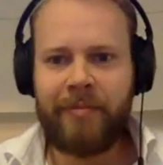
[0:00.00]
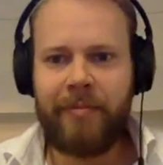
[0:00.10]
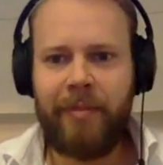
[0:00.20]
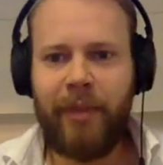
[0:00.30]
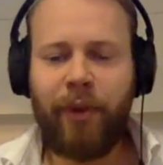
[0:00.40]

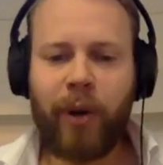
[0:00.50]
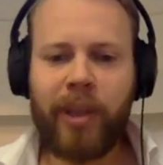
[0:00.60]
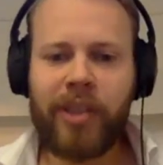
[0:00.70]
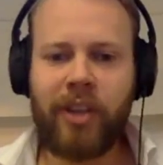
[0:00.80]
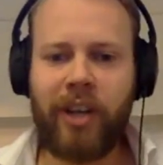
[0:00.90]
Before we
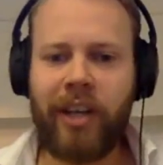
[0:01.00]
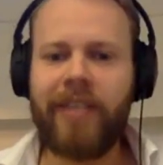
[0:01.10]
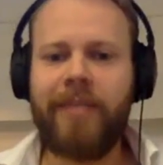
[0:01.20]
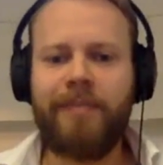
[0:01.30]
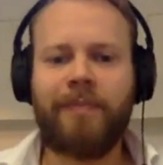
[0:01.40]
start,
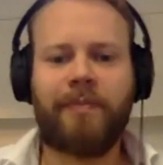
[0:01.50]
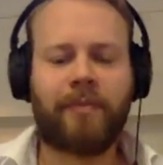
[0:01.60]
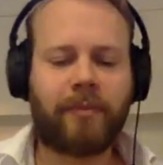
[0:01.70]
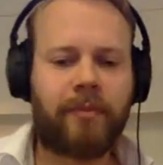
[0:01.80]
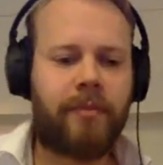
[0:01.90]

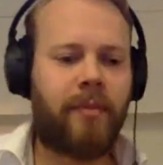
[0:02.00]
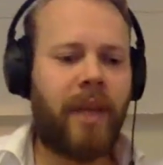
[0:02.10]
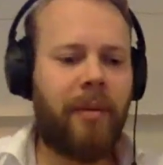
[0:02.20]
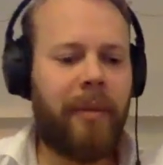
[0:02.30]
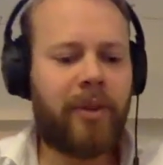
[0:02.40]

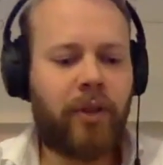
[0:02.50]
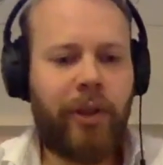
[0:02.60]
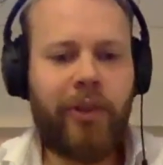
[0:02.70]
maybe it's good